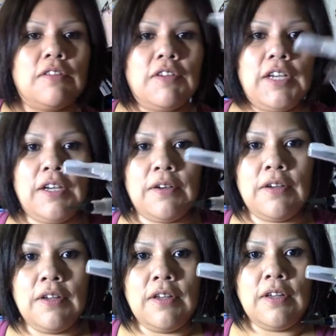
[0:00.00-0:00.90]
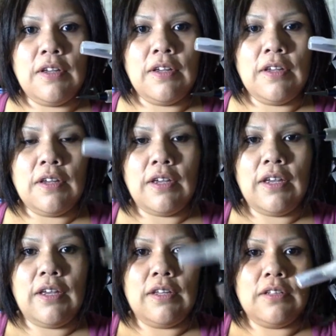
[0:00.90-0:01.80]
Right here.
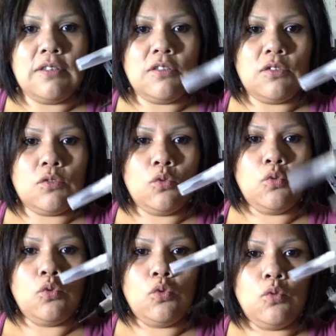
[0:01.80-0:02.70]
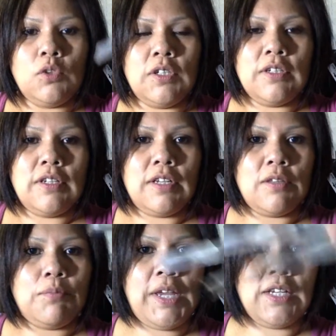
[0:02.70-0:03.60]
And just
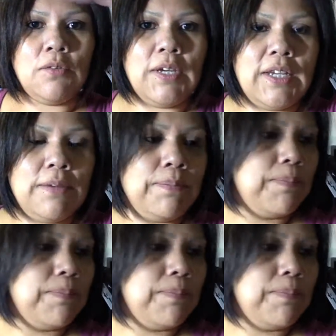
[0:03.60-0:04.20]
and paint away.